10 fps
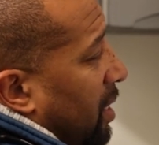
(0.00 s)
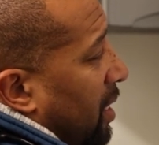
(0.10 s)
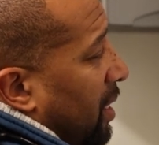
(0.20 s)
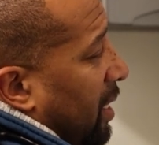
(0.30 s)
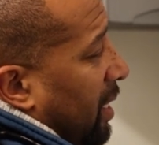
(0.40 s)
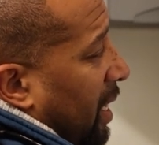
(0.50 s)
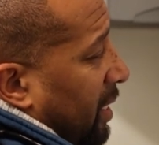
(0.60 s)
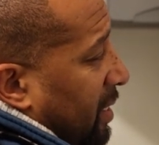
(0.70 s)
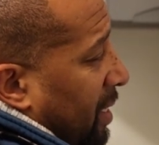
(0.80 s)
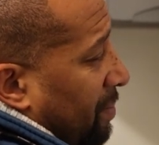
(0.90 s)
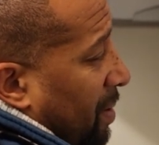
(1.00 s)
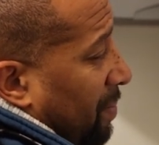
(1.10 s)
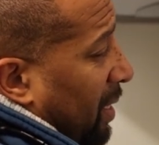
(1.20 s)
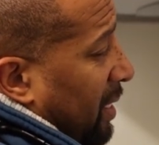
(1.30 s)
Then the next step might be